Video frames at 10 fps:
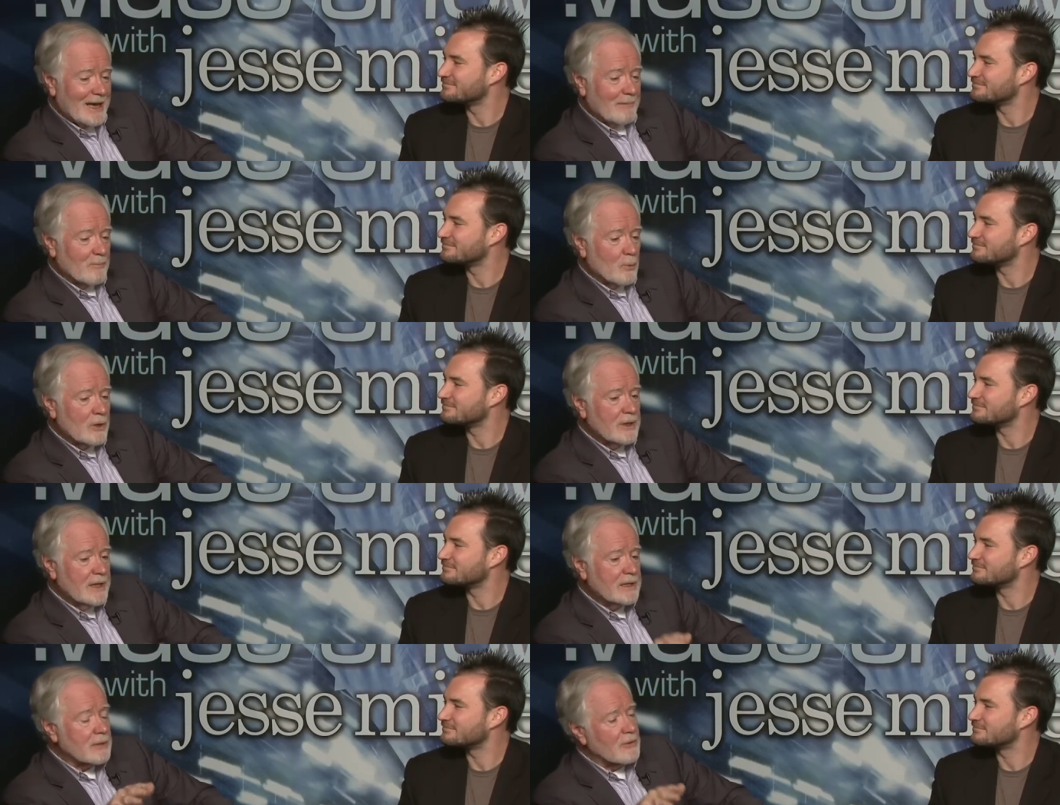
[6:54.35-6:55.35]
Speaker 1: um, we're
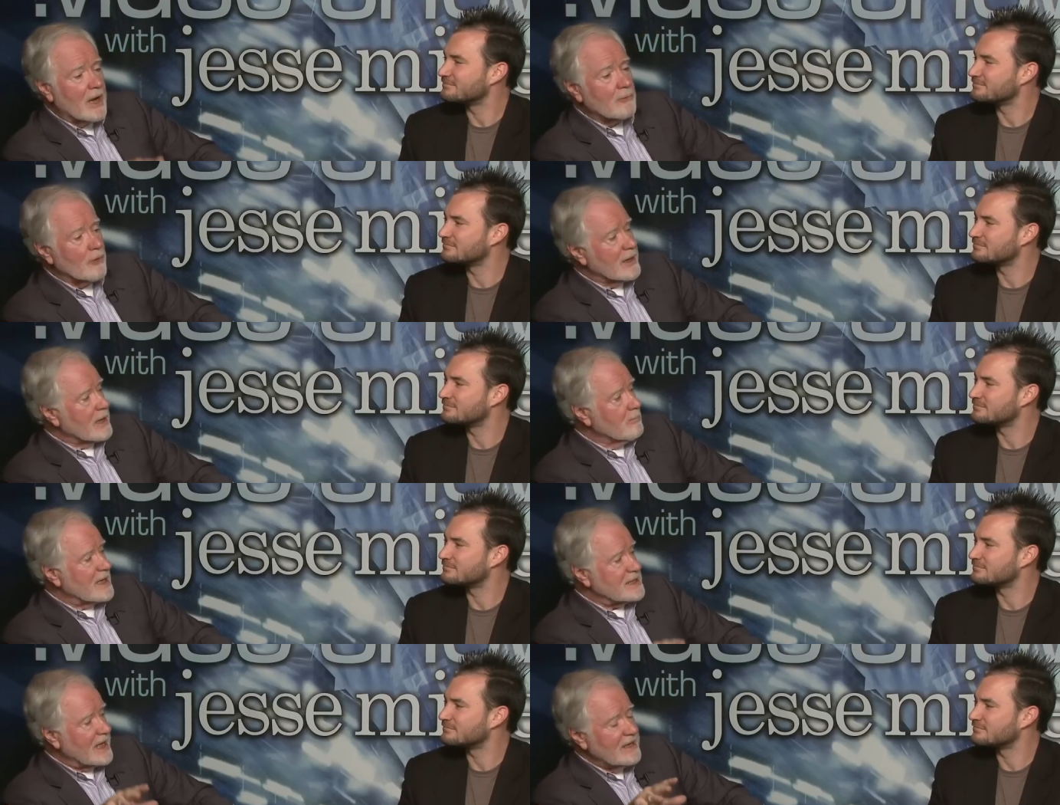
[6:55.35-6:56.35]
going to hit the ground running
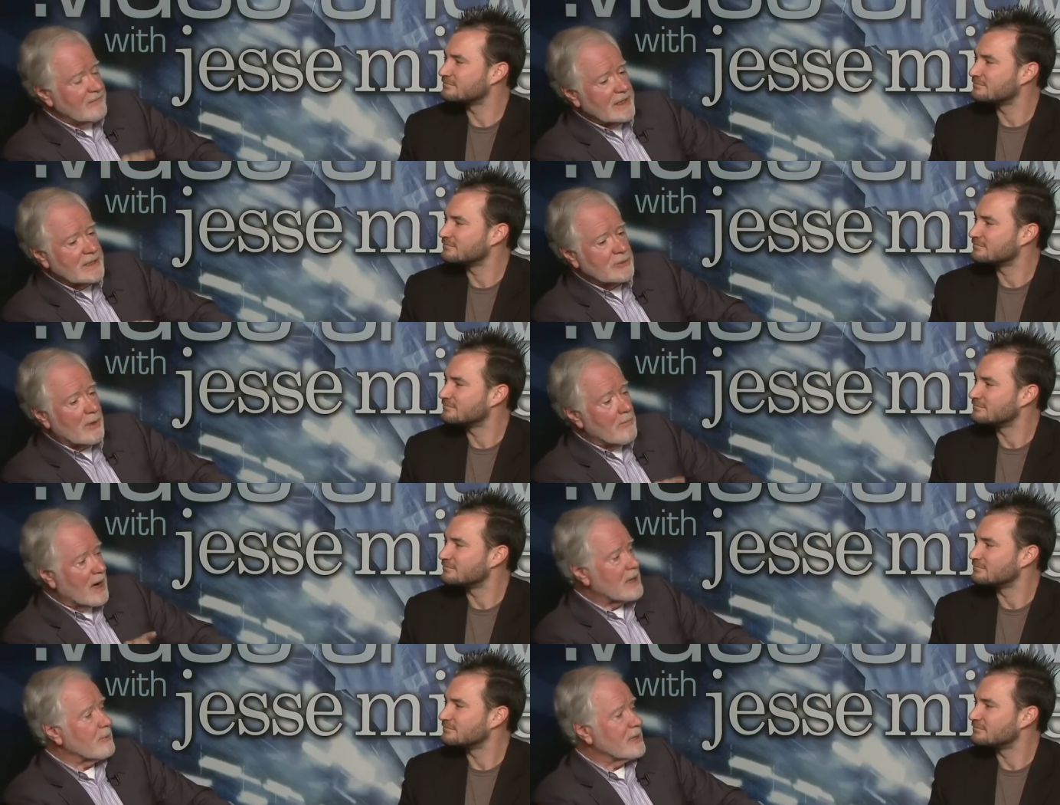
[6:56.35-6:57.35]
by diving into a
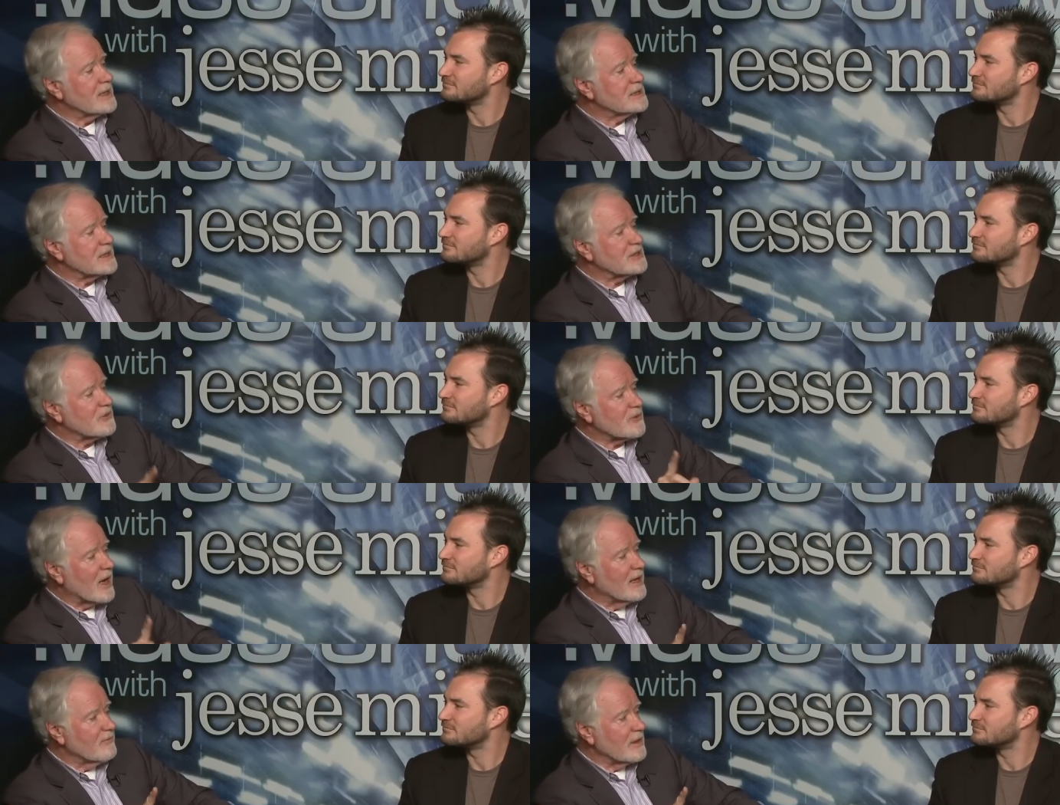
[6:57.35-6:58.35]
marketplace that's
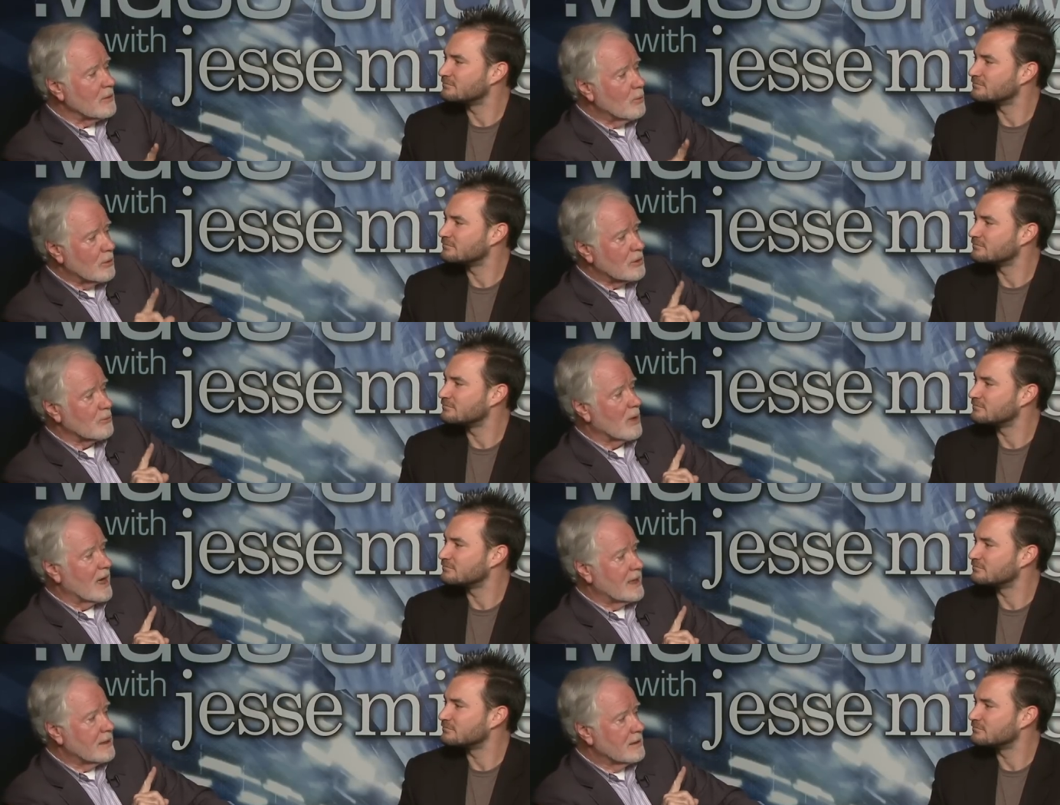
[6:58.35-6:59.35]
thriving
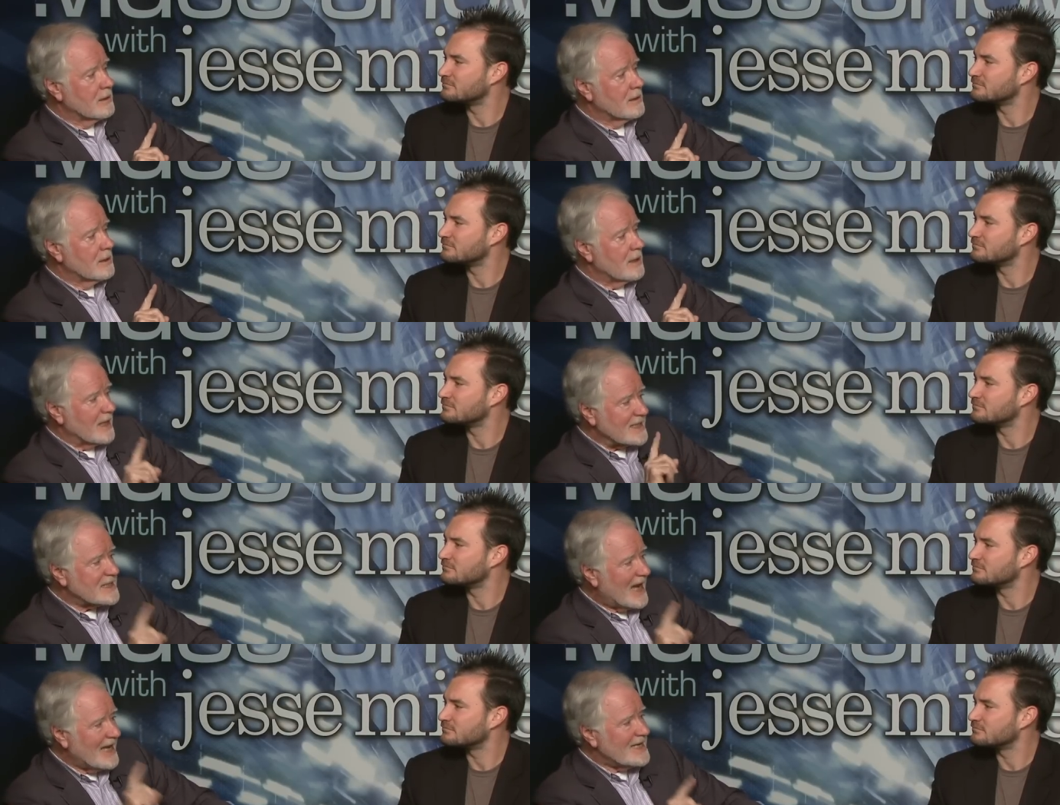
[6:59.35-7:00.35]
worldwide, and
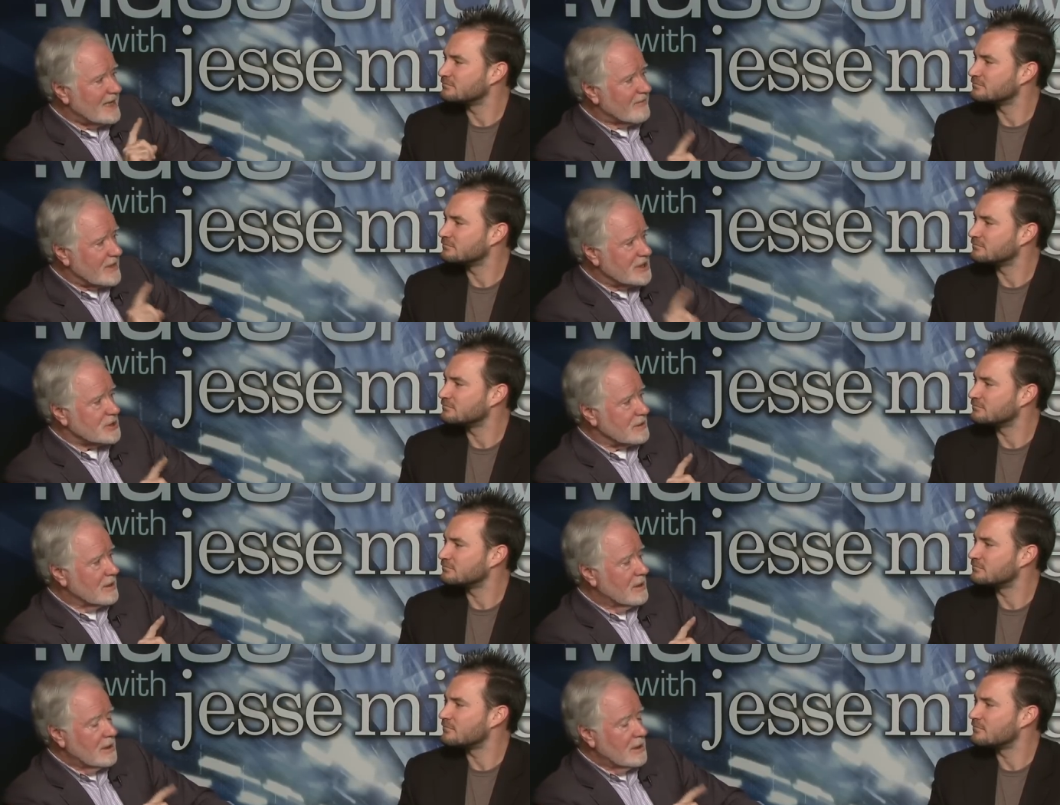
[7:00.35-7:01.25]
that's high definition.